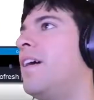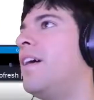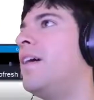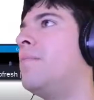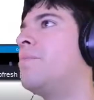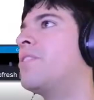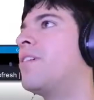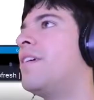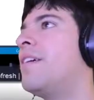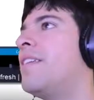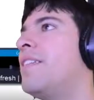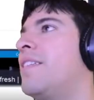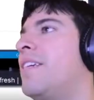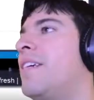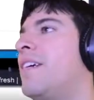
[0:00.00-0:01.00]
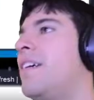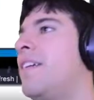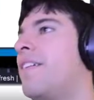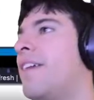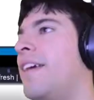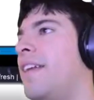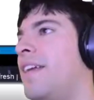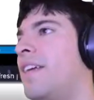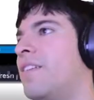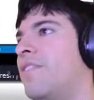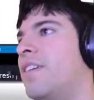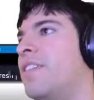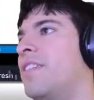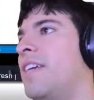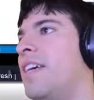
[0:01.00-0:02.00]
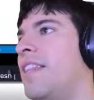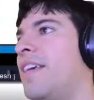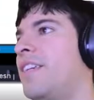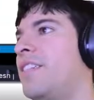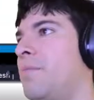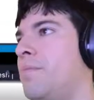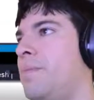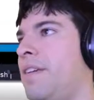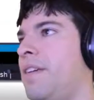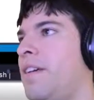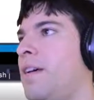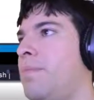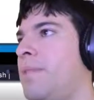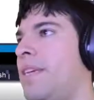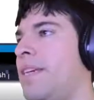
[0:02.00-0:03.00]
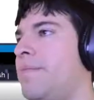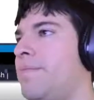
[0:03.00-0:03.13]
Start is here. Okay, the next function I think should be update.